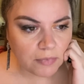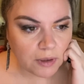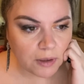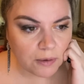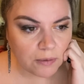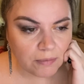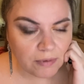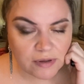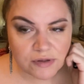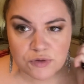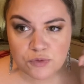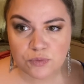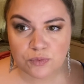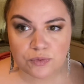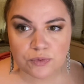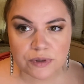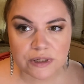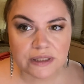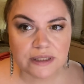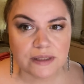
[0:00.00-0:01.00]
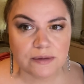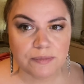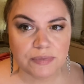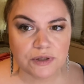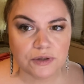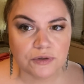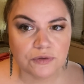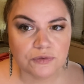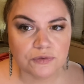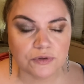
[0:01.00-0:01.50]
It's really
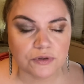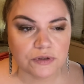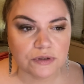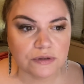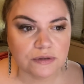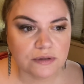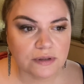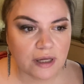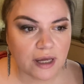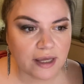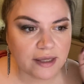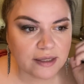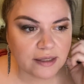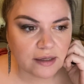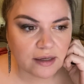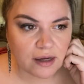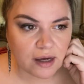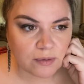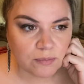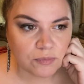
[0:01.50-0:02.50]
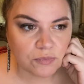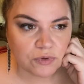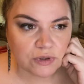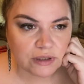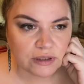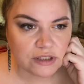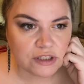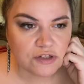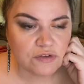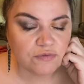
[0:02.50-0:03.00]
beautiful. I'm
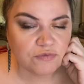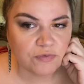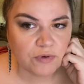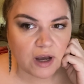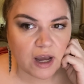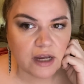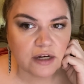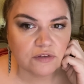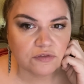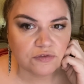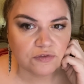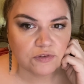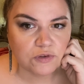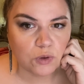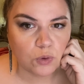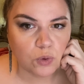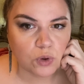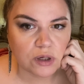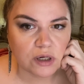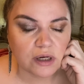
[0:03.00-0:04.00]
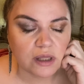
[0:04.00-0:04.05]
really kind of floored.